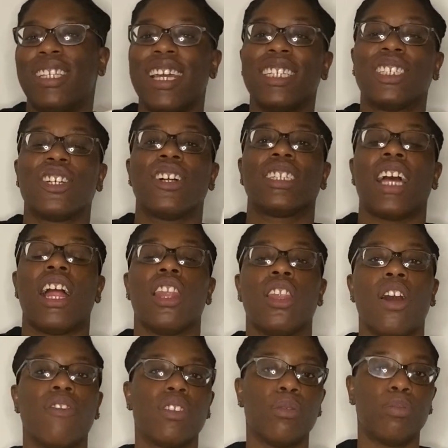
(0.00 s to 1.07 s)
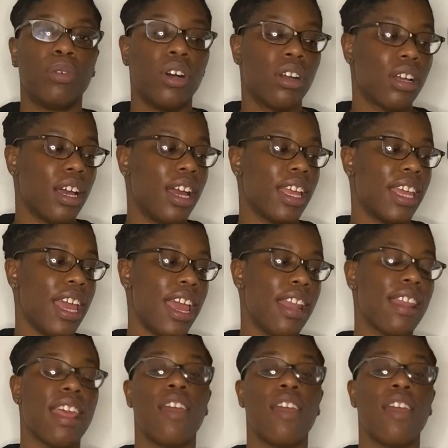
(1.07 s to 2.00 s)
I love the book. Again,